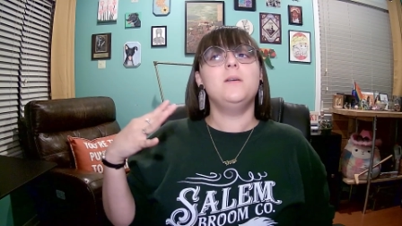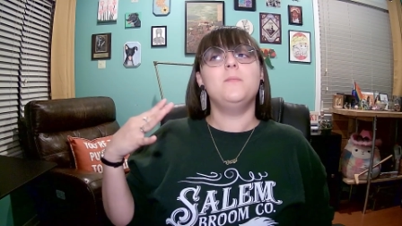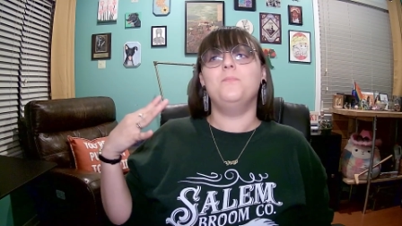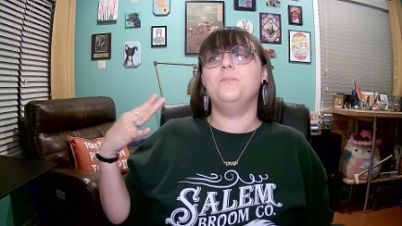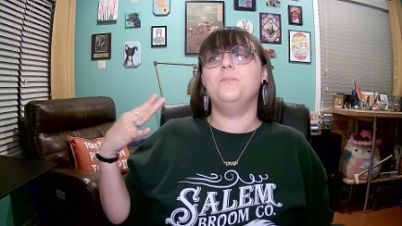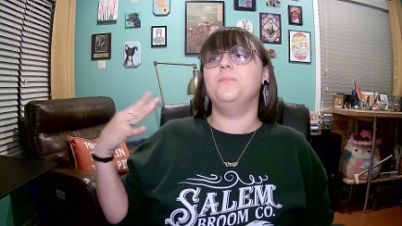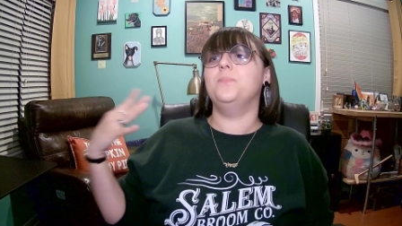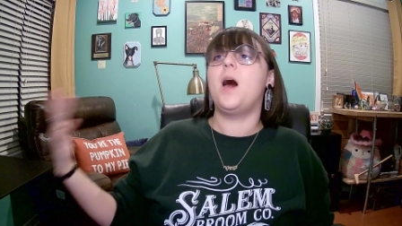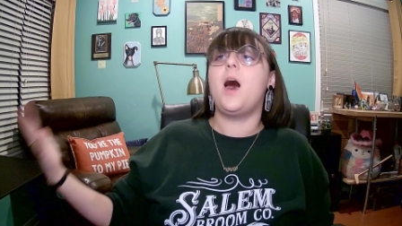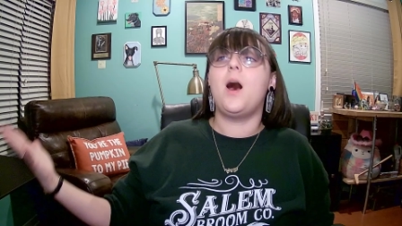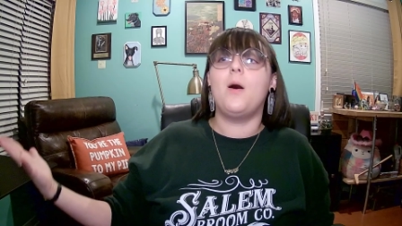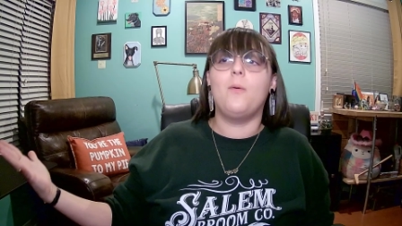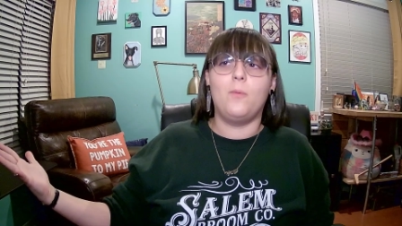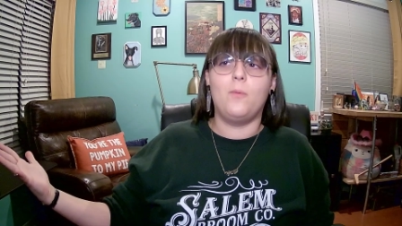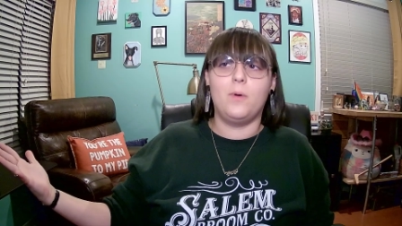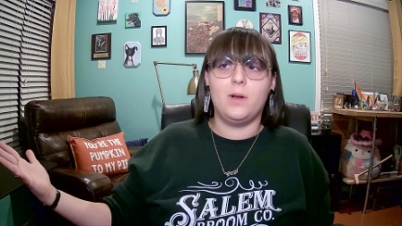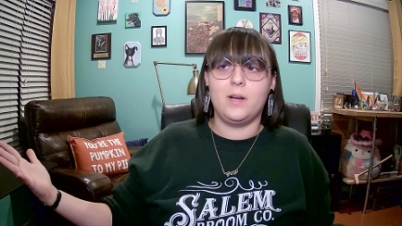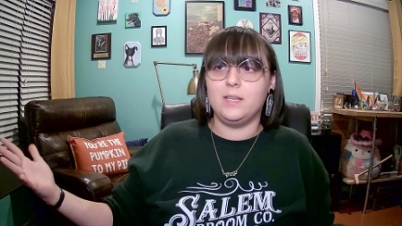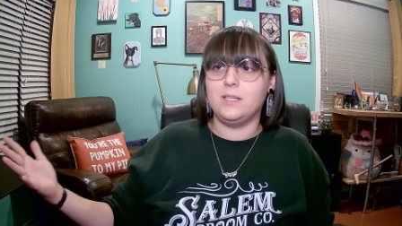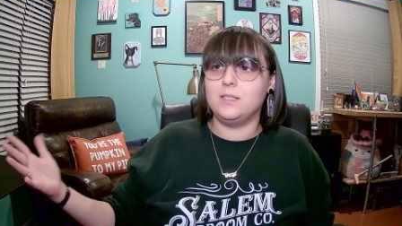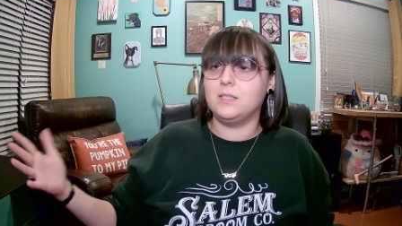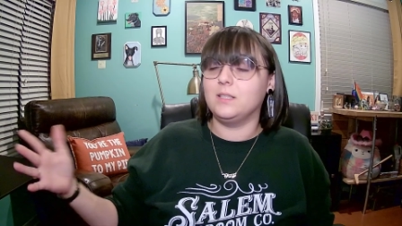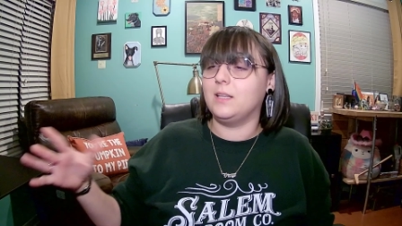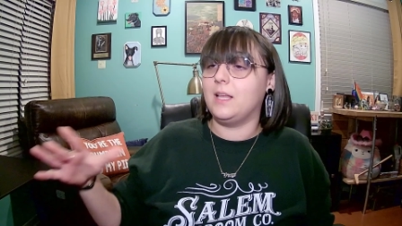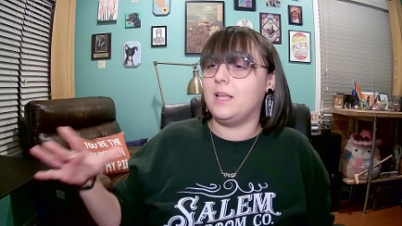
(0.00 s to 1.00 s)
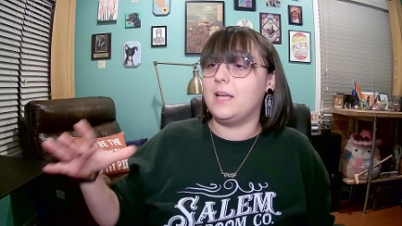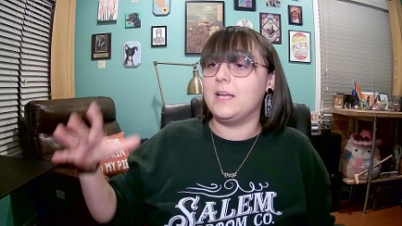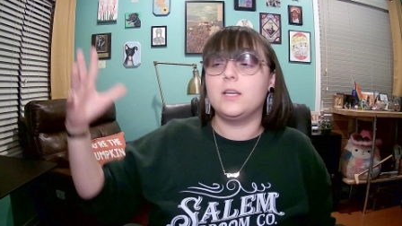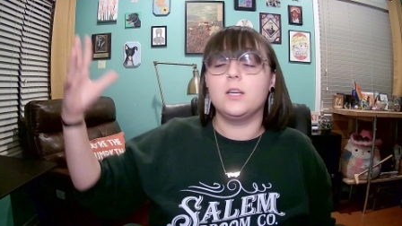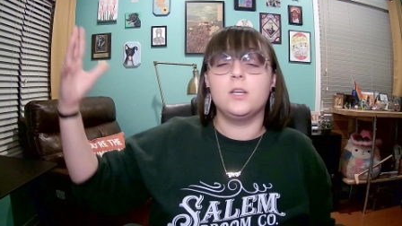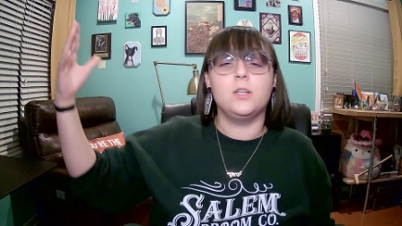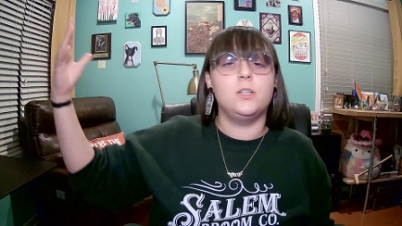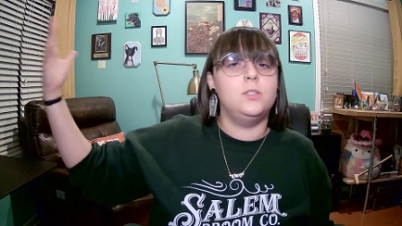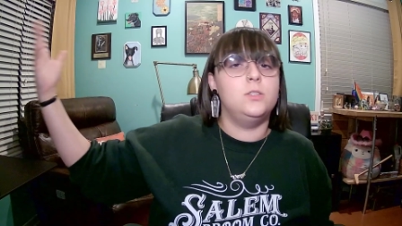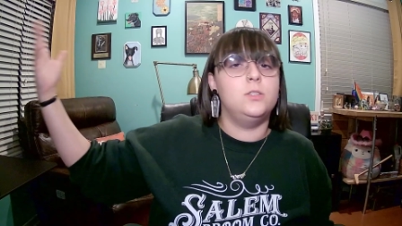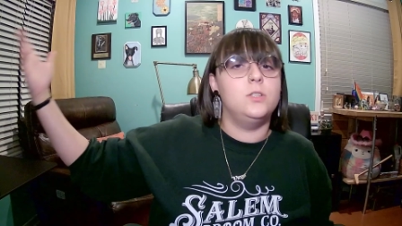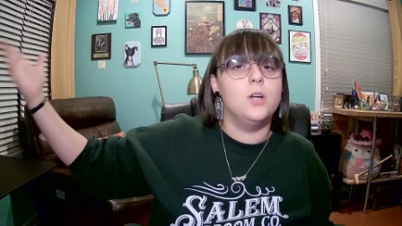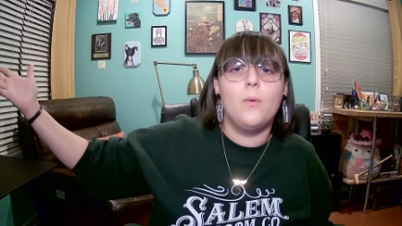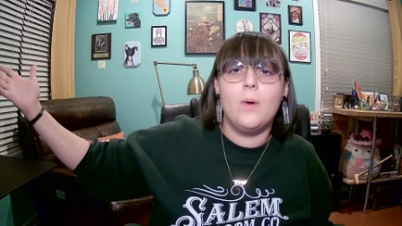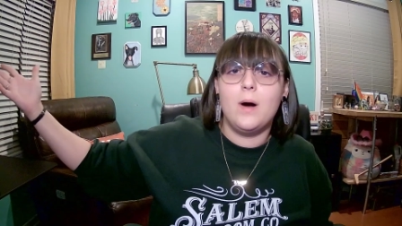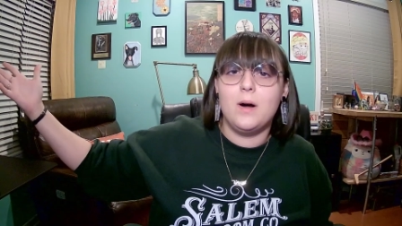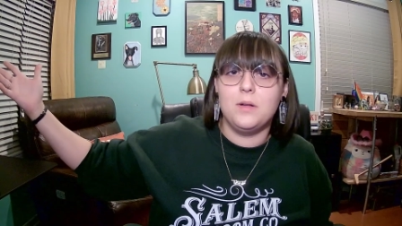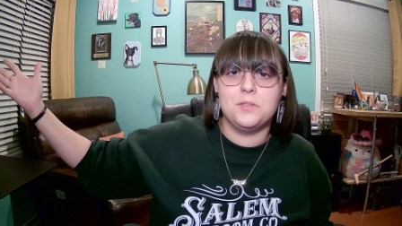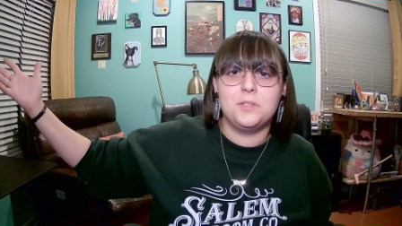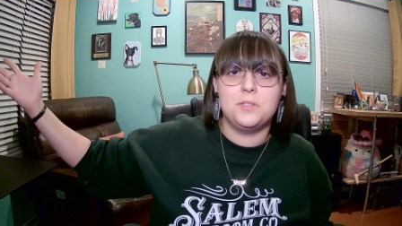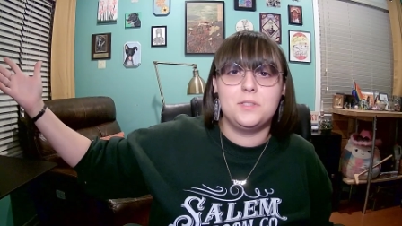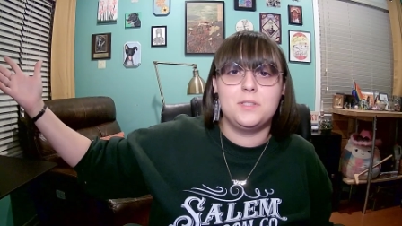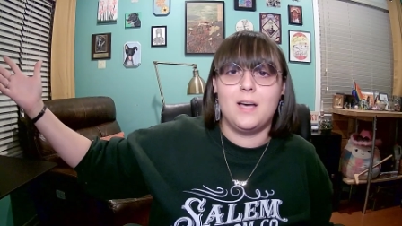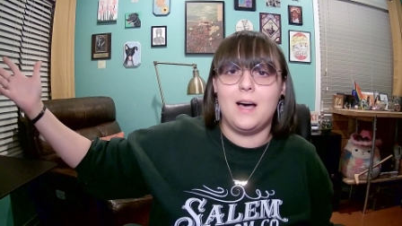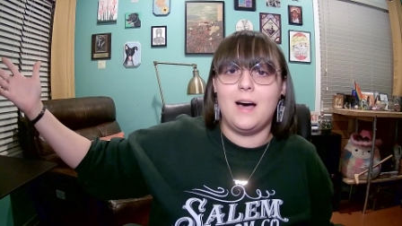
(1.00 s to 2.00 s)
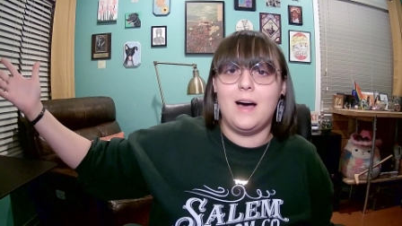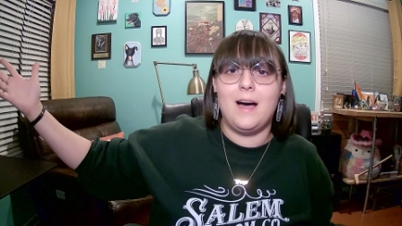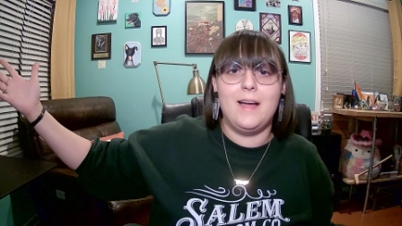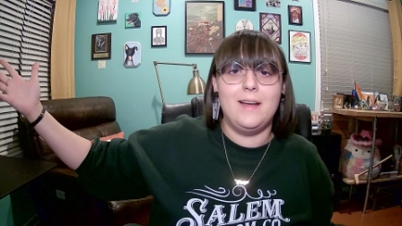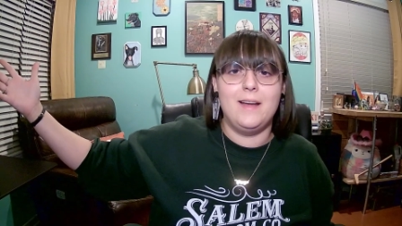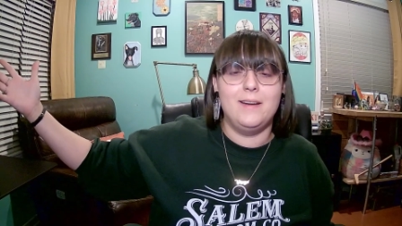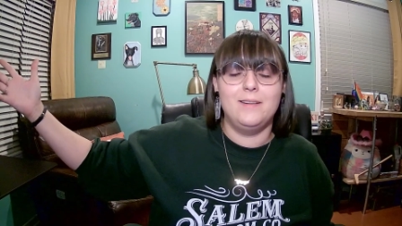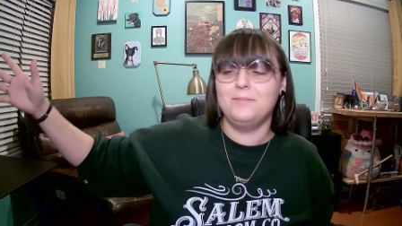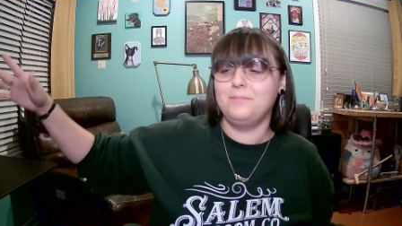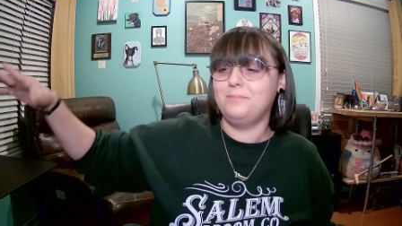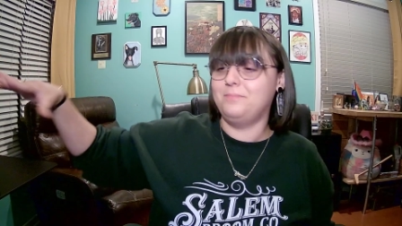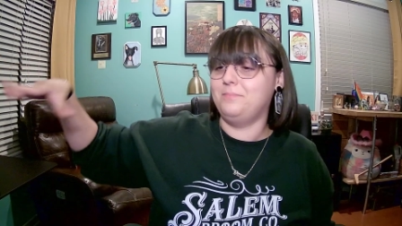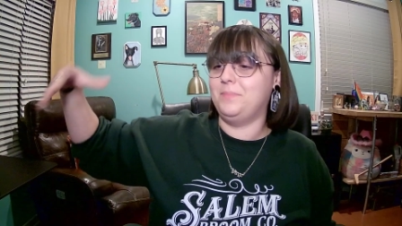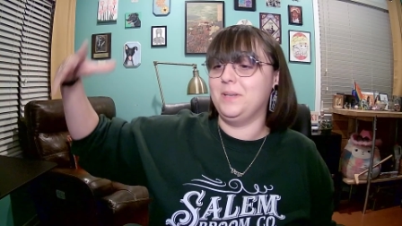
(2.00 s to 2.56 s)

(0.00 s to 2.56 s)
not wanting to like go outside